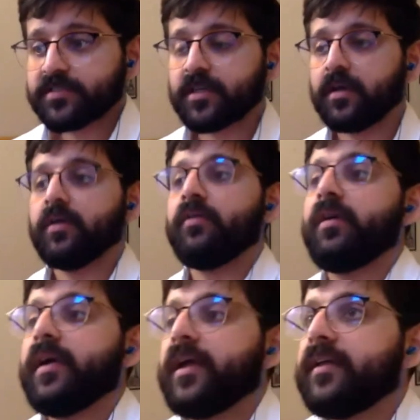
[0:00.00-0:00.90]

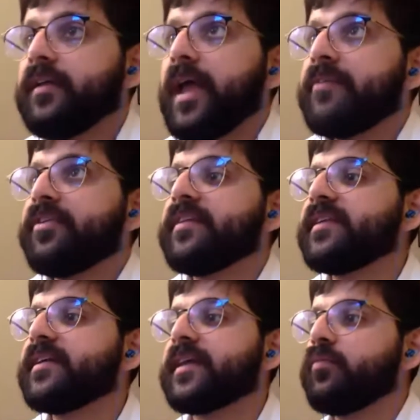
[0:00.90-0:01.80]
So
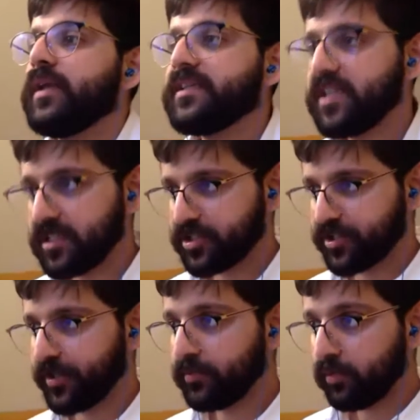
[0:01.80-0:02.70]
everything that we
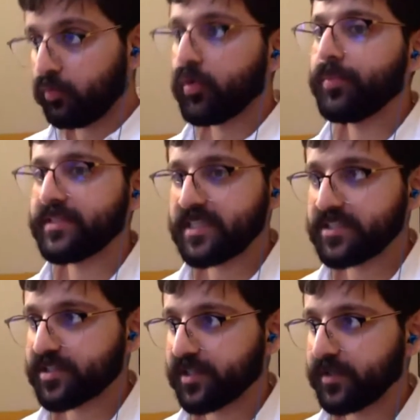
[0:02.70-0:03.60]
teach you or will be
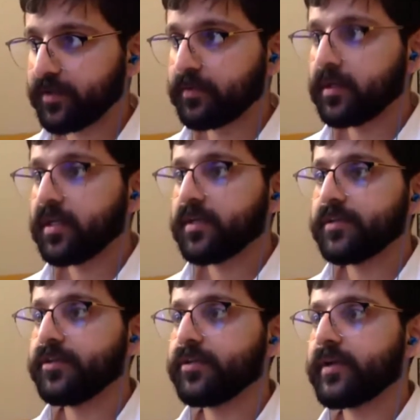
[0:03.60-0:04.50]
teaching you,
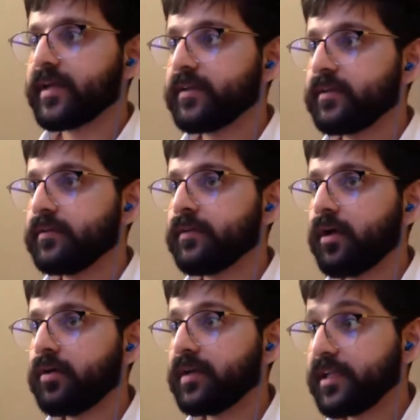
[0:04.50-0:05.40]
you can
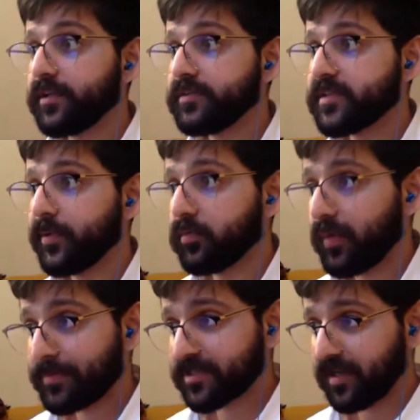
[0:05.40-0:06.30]
not only use to build
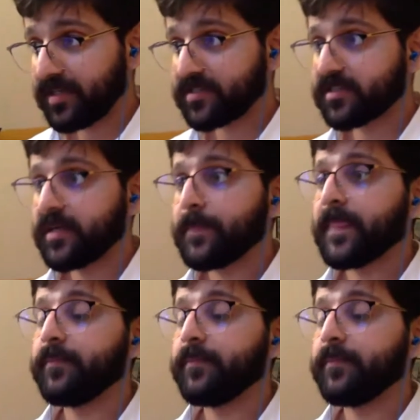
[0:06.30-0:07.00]
websites,